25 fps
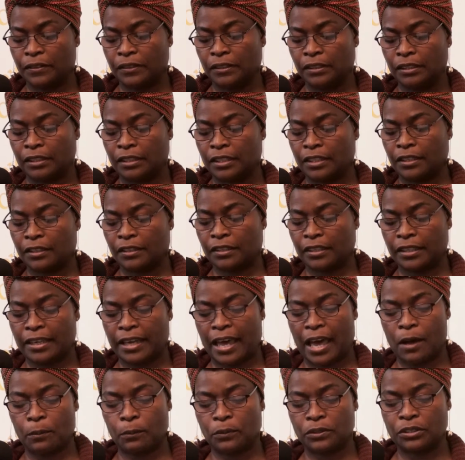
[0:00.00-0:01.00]
The cat was
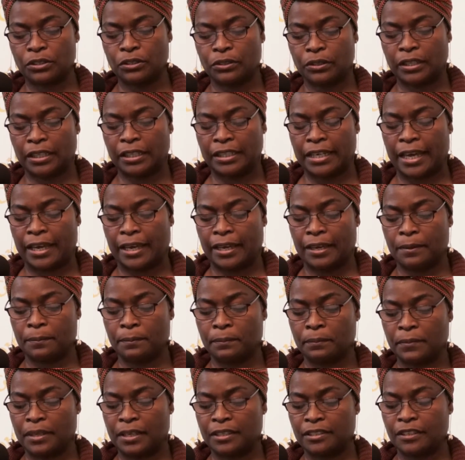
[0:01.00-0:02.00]
looking at him as
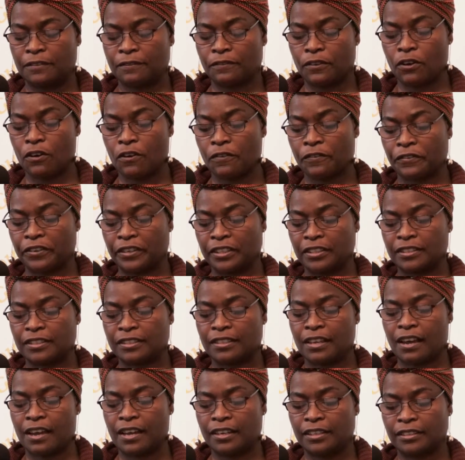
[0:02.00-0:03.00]
if offering
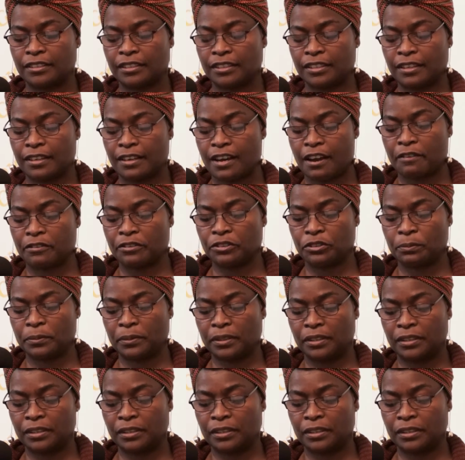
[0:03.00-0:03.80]
silent encouragement.